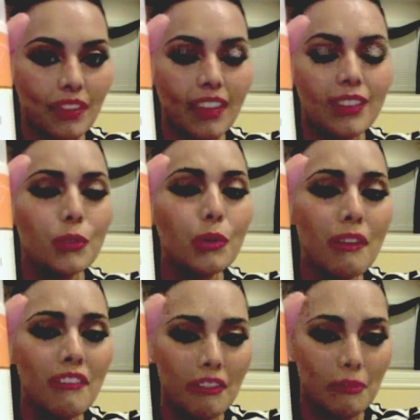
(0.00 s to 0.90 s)
It's one of
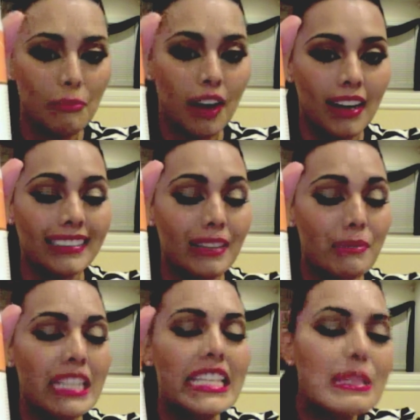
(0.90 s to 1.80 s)
my favorite products. I mean,
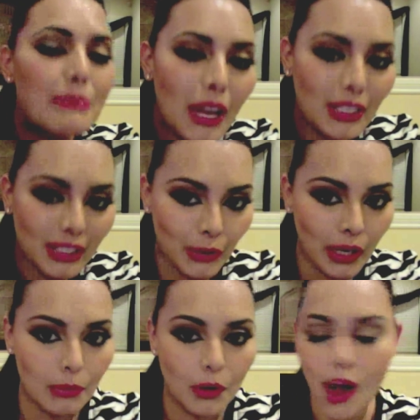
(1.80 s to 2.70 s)
it smells
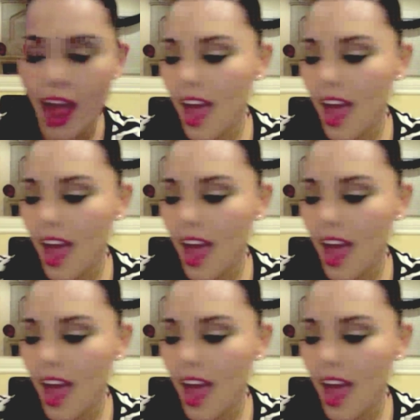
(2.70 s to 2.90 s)
incredible.